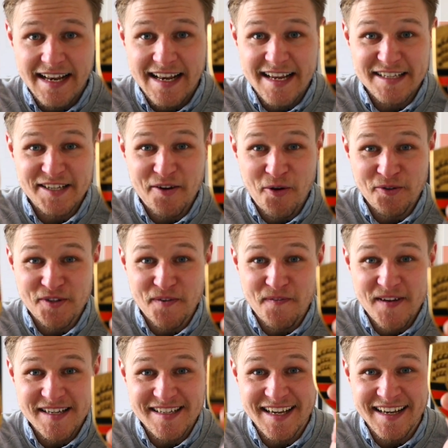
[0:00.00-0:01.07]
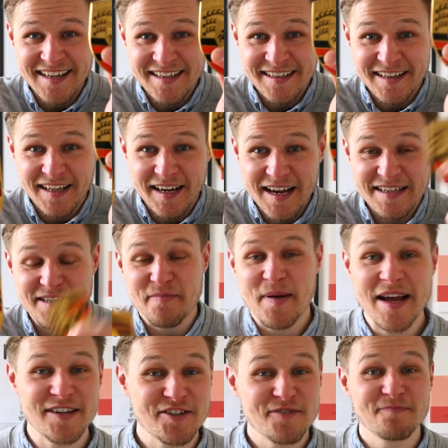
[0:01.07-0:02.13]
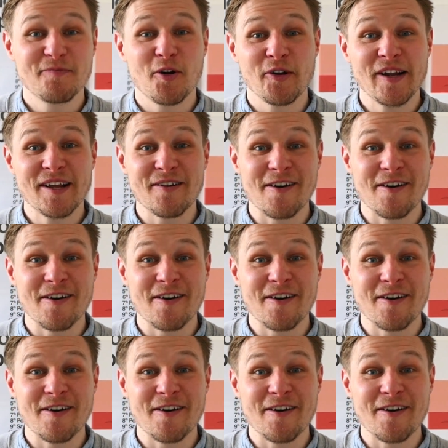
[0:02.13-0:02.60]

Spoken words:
Let's get on to fitting the classic badge on Little